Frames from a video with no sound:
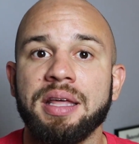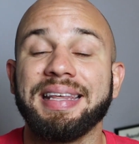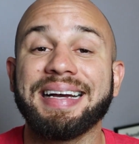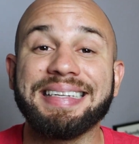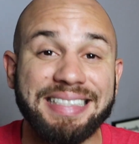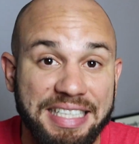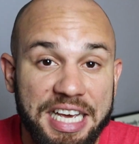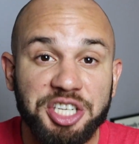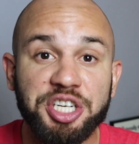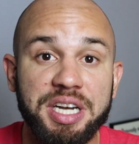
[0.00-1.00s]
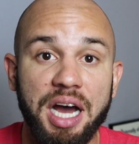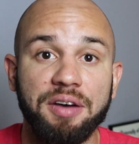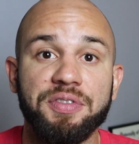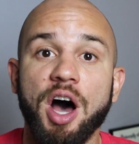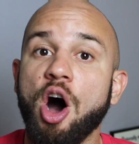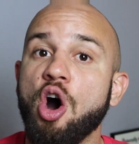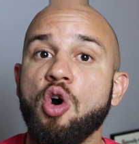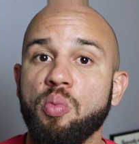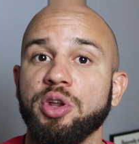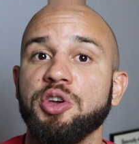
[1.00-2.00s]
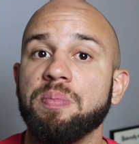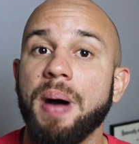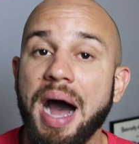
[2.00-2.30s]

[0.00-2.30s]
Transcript: The condition of the home when you